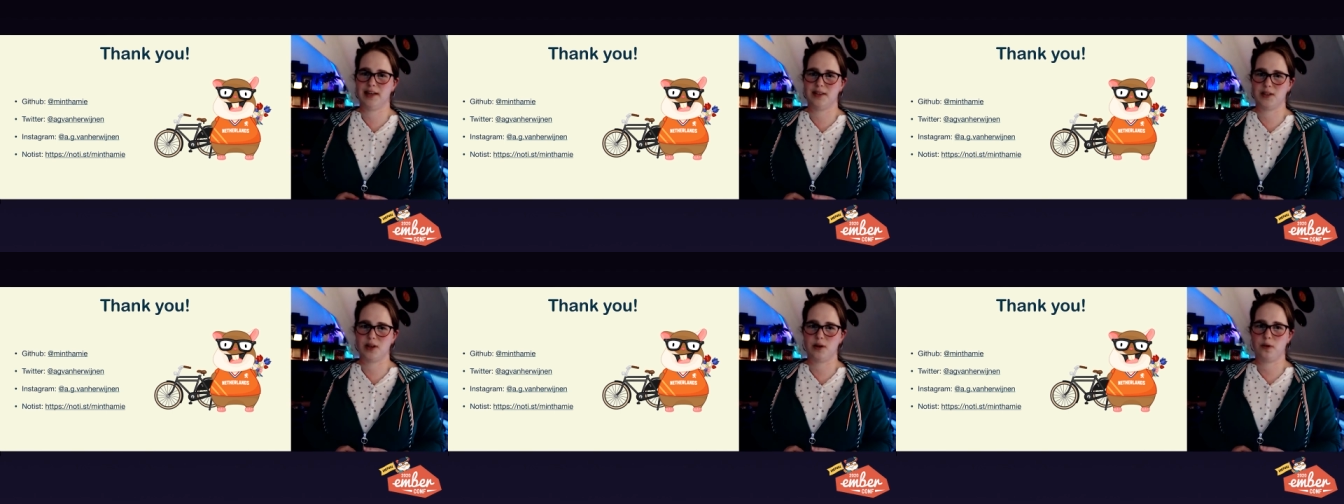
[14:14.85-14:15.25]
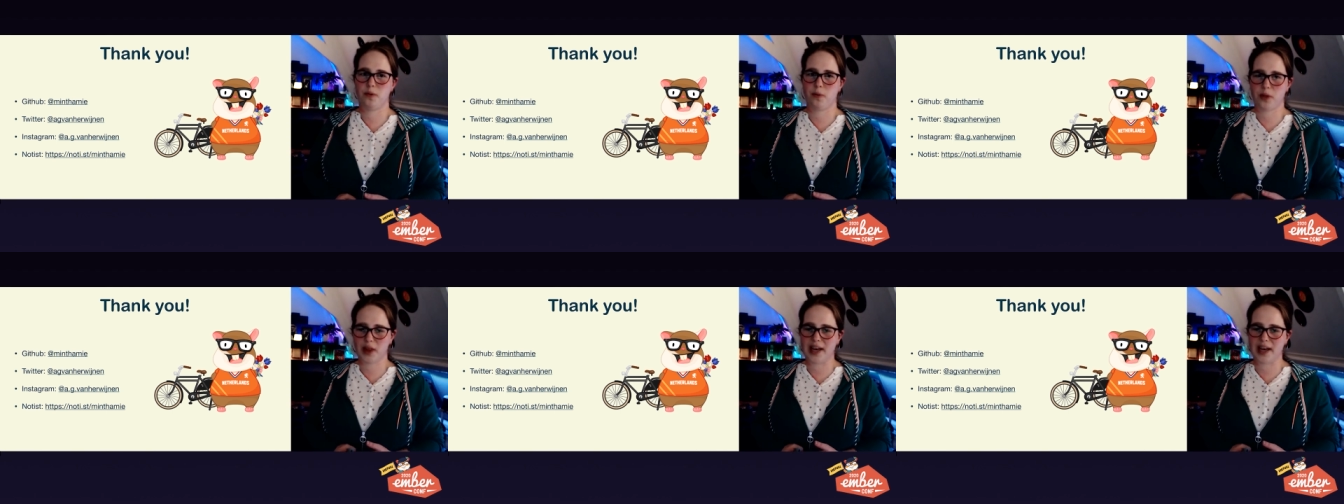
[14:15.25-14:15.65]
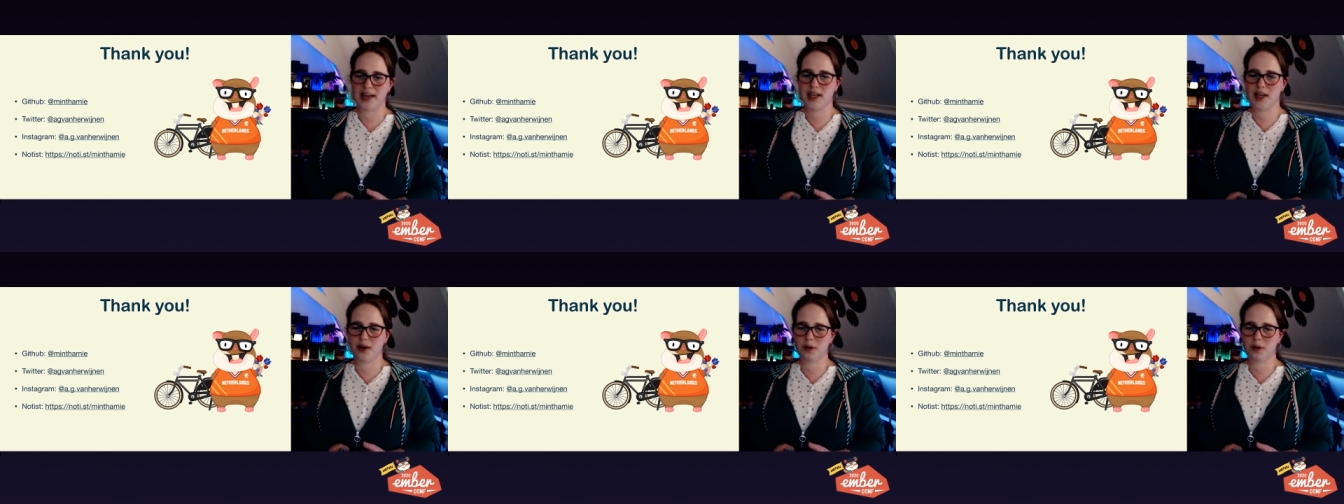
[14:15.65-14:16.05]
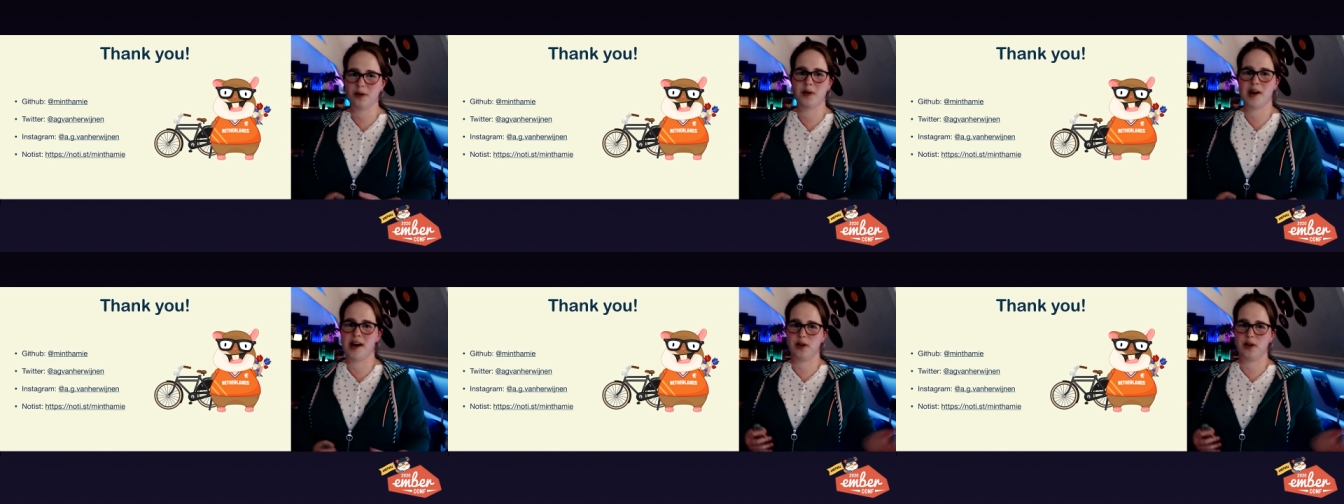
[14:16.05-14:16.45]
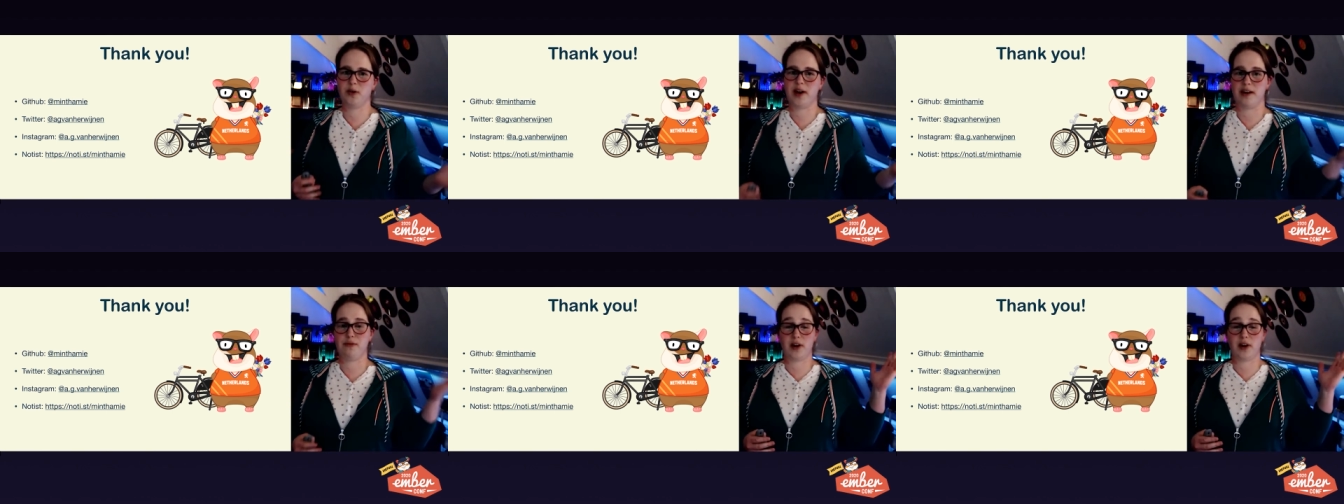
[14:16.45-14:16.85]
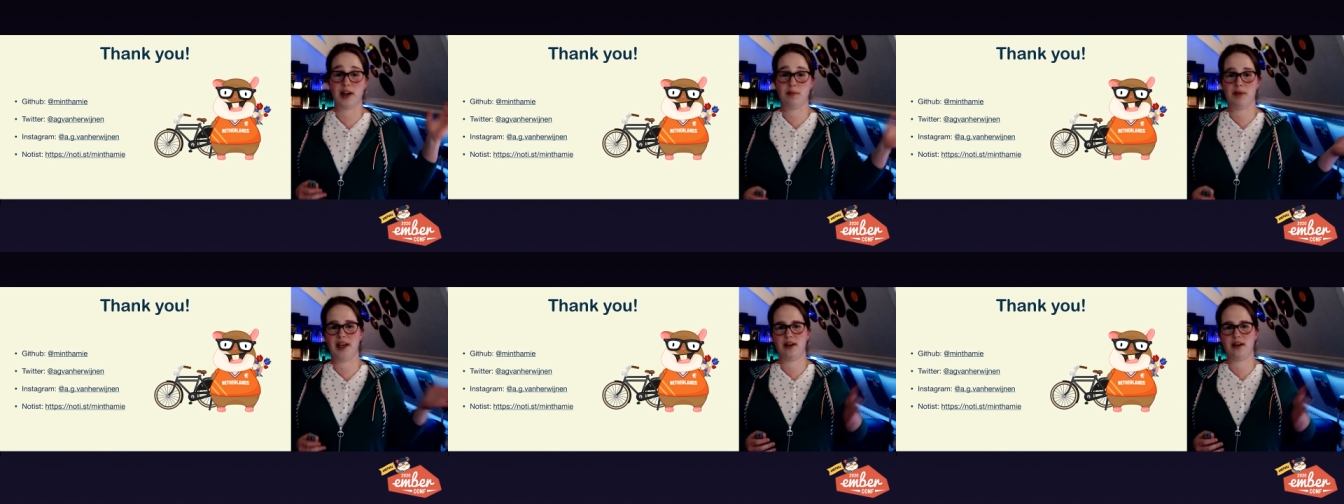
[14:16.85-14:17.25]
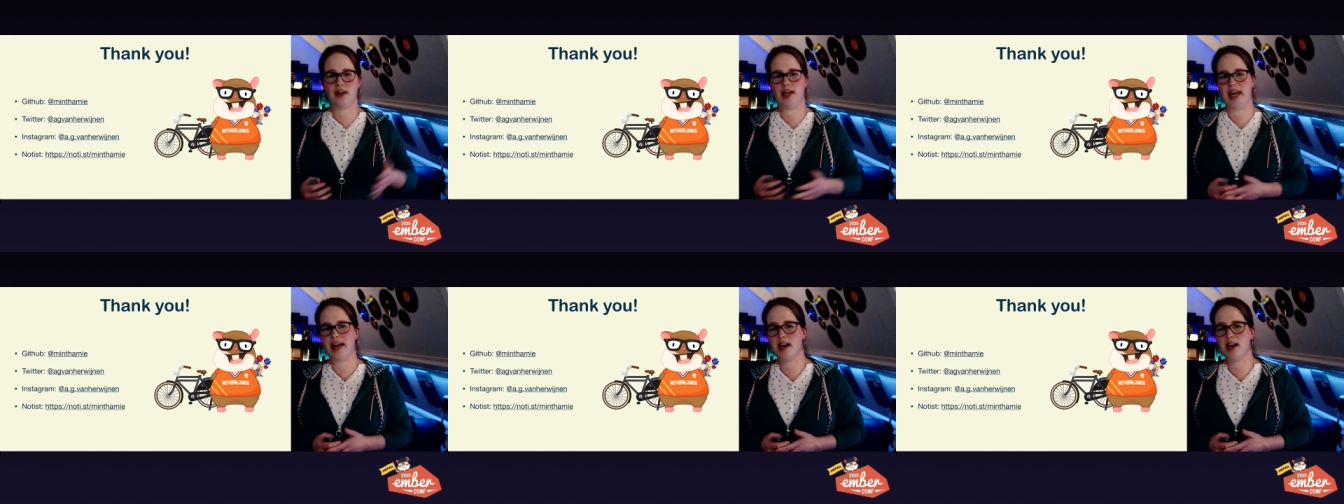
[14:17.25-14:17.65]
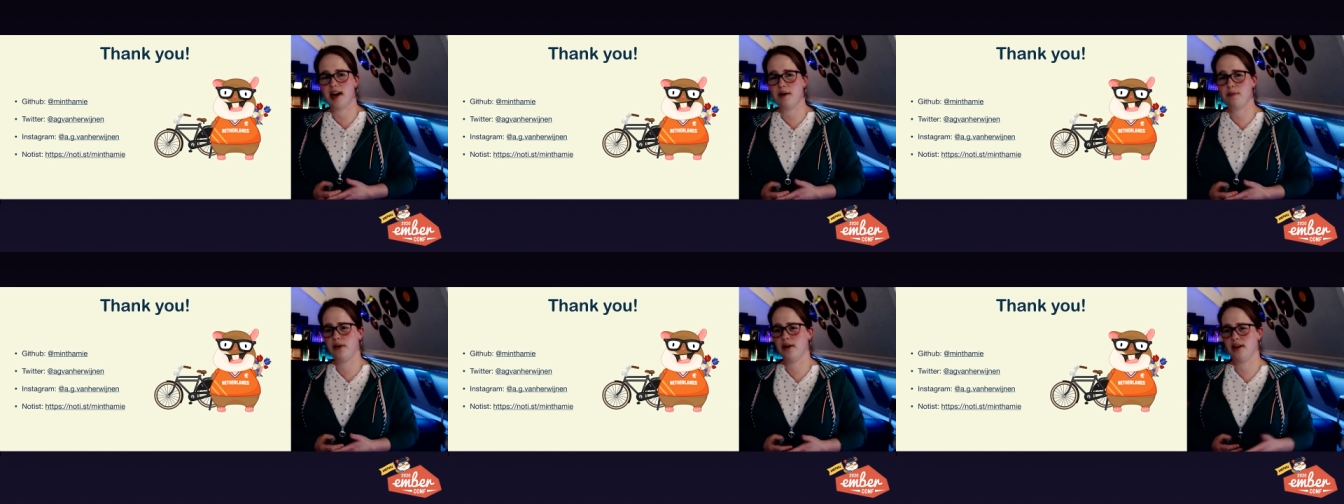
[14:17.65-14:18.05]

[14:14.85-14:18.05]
So thank you. You can find me on GitHub.